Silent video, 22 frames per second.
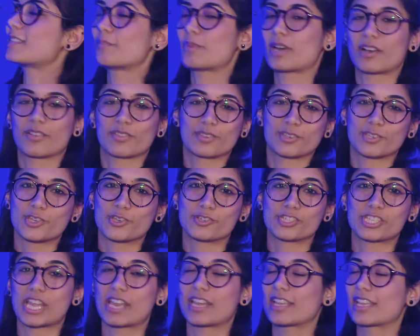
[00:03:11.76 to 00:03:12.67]
about the
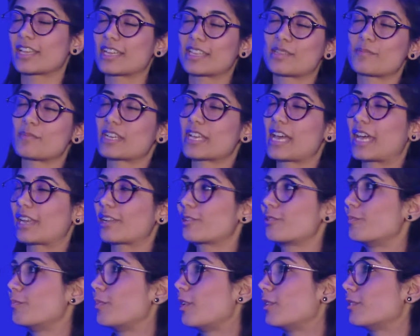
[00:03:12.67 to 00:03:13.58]
neurogenic and the
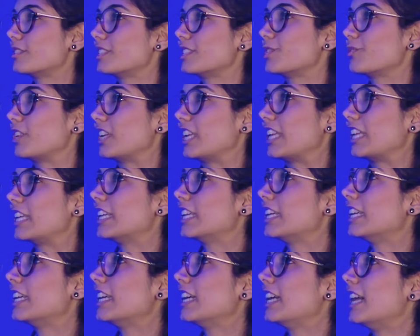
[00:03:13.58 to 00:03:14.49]
mechanical palsies, really.
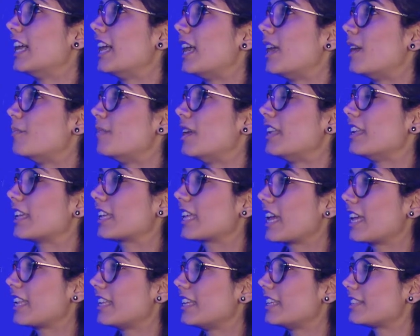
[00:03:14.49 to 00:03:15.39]
And
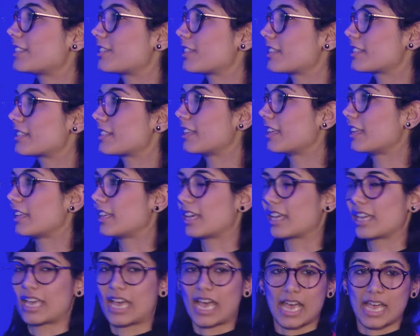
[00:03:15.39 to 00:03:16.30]
again, it's just to,
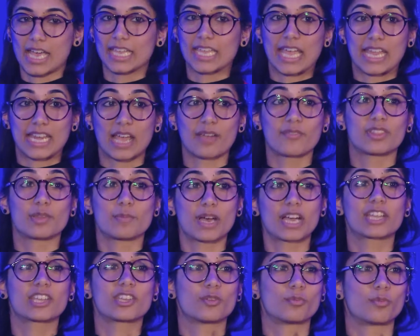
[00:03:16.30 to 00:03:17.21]
again, have in the
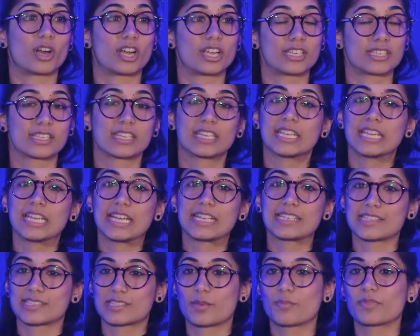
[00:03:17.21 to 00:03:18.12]
back of your mind,
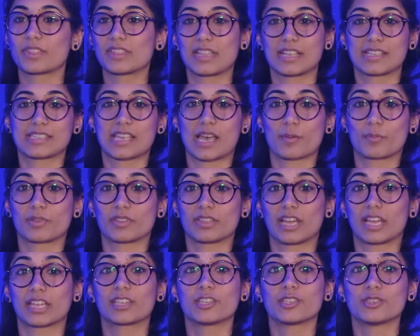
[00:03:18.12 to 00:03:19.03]
is it something that's
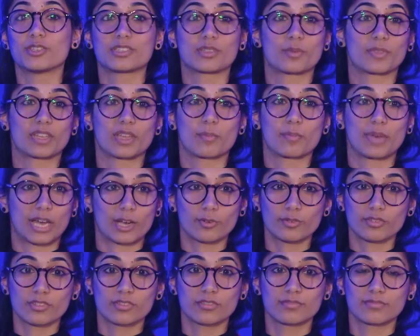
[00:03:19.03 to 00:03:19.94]
happened that I could do something
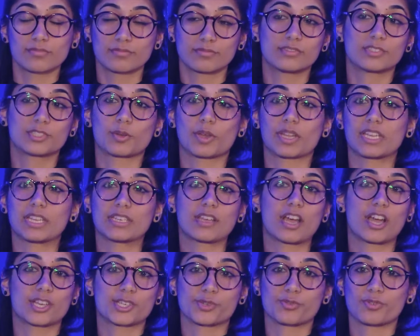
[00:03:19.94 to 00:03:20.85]
about? Do I need
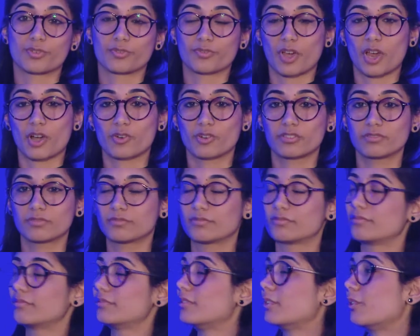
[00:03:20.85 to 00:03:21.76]
urgent referral?
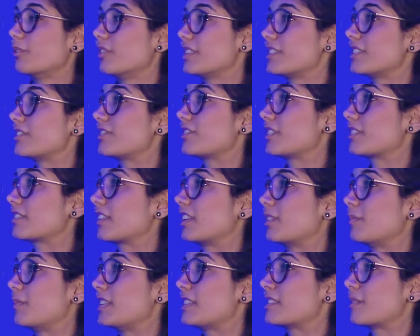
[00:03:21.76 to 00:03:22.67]
Or is it just
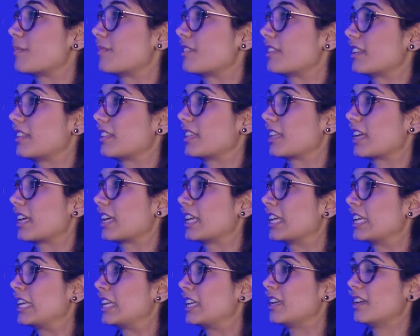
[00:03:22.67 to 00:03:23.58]
going to be something
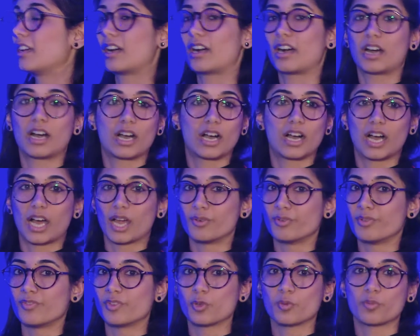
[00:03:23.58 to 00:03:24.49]
that I
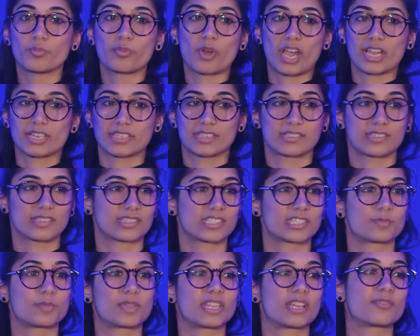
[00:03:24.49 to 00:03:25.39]
review in practice because
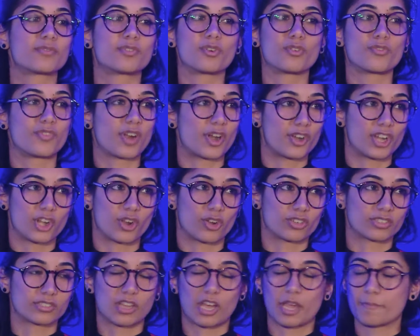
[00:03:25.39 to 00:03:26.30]
it's been there for a very
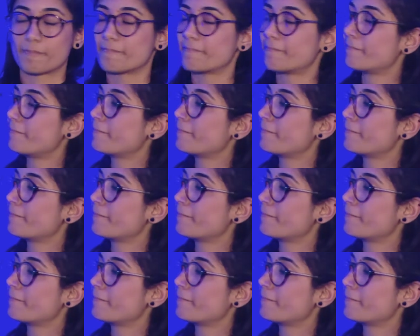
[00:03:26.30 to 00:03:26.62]
long time?